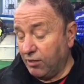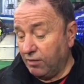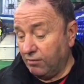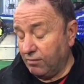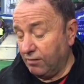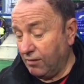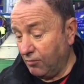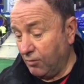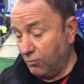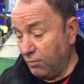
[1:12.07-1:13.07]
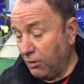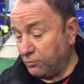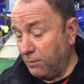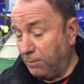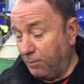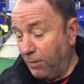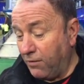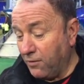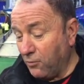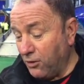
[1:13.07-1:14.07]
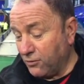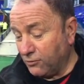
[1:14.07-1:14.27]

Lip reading: we must be preparing well